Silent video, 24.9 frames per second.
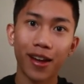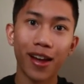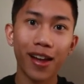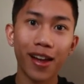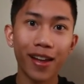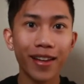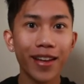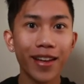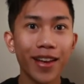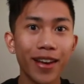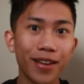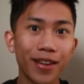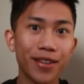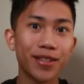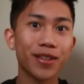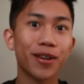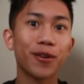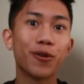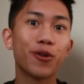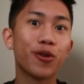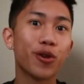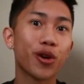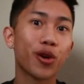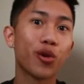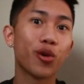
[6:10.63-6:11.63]
He
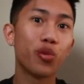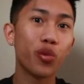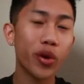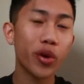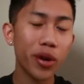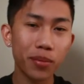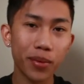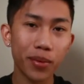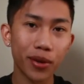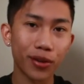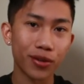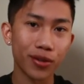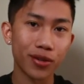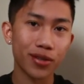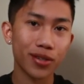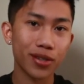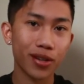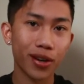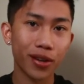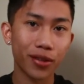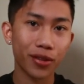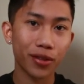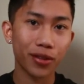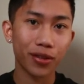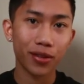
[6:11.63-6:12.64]
started doing windmills
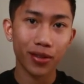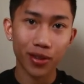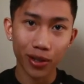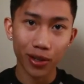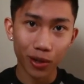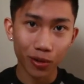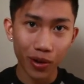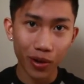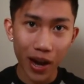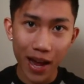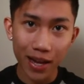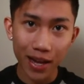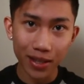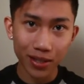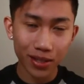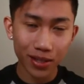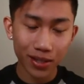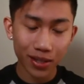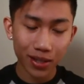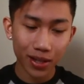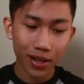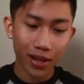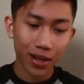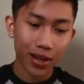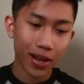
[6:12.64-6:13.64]
on the
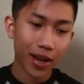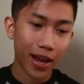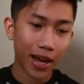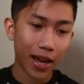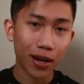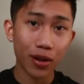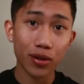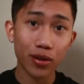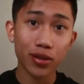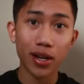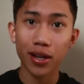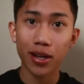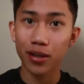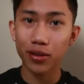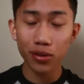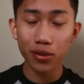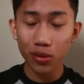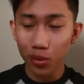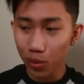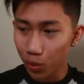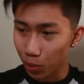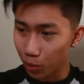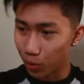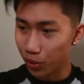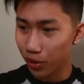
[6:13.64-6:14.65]
grass. And I was like,
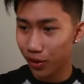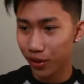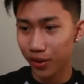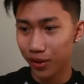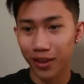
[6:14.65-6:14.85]
dude,